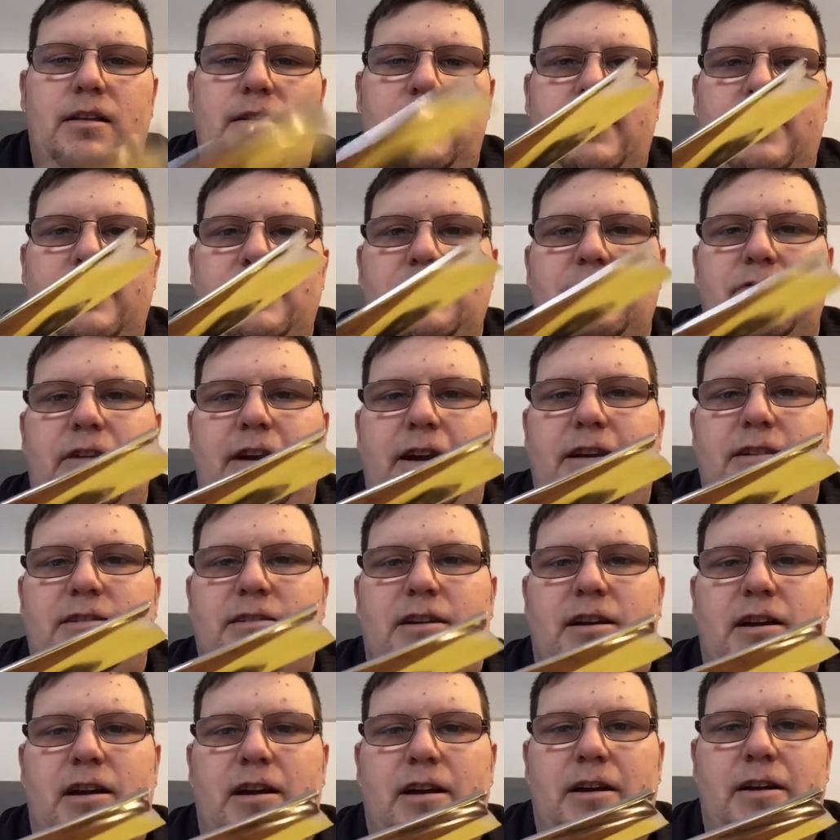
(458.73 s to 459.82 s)
this
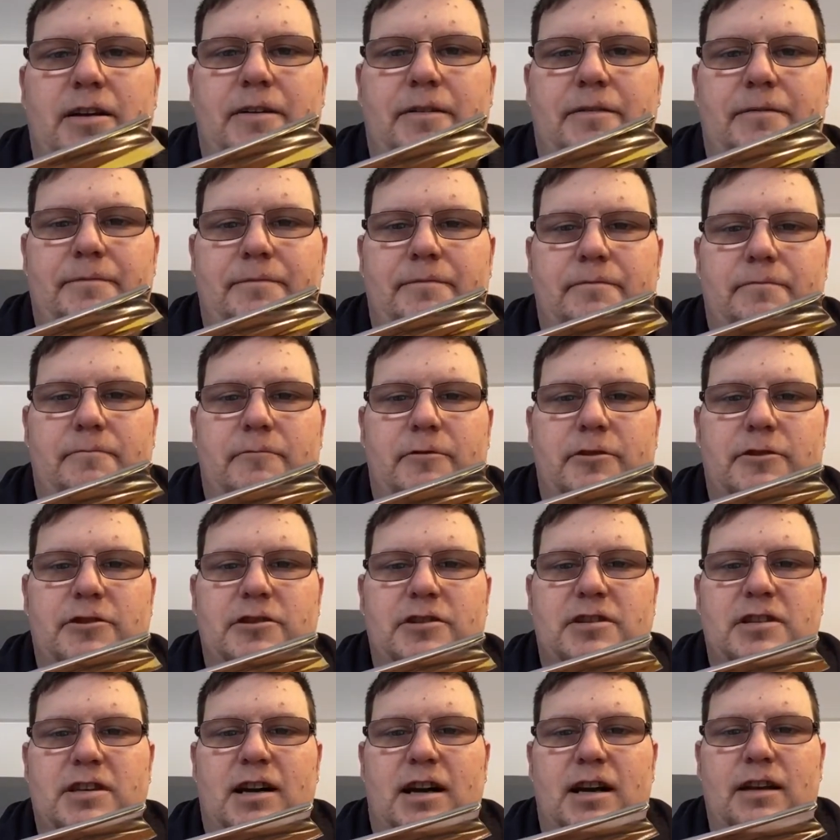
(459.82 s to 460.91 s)
razor, which
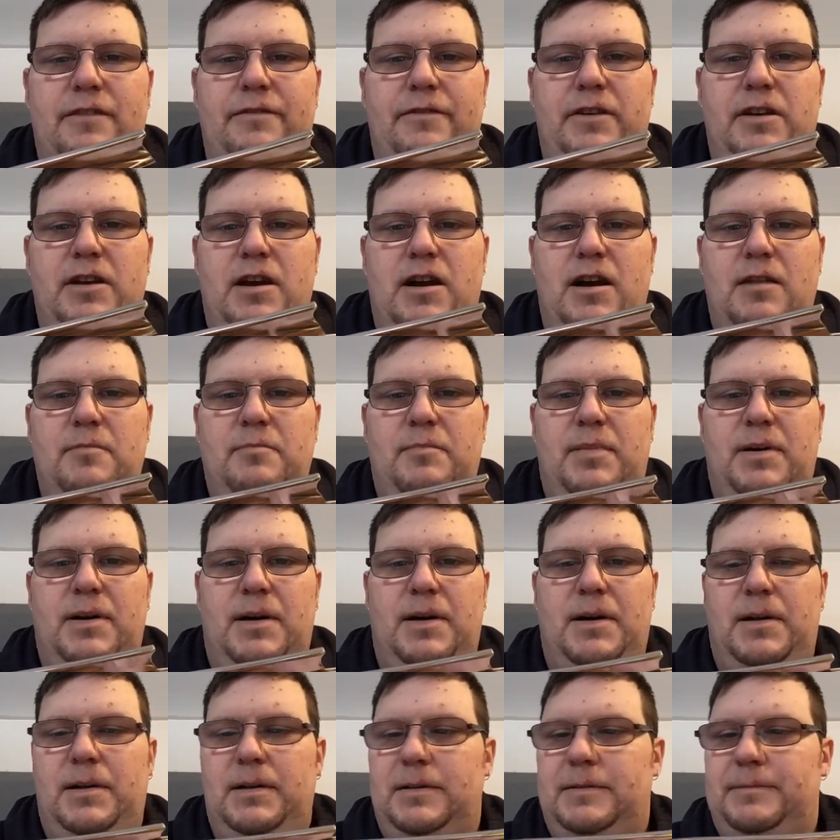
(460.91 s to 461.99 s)
is kind of an
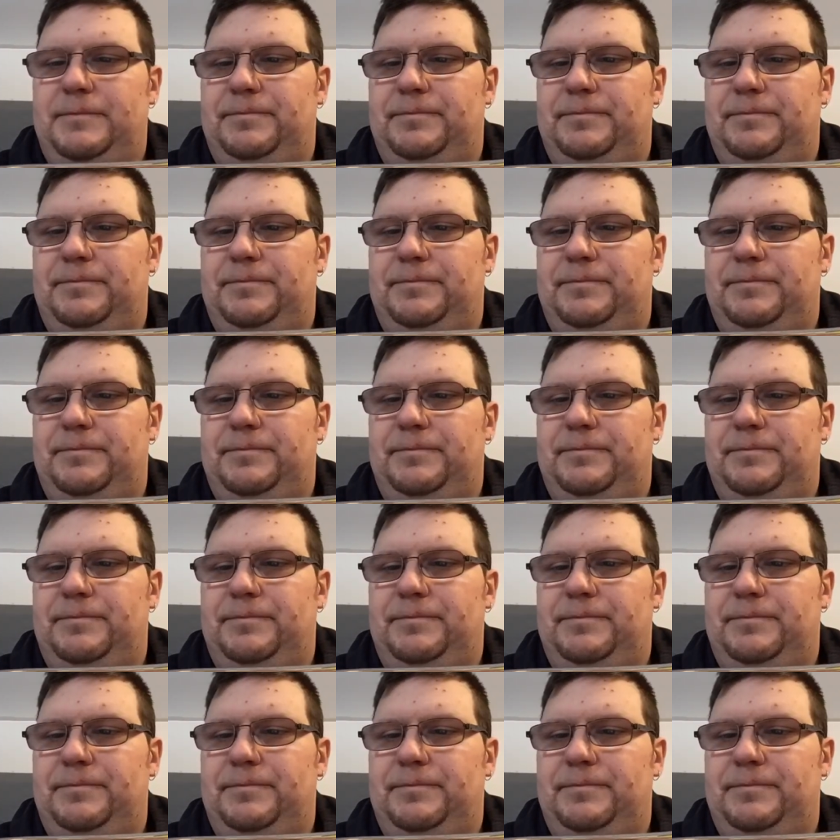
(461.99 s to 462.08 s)
oddball.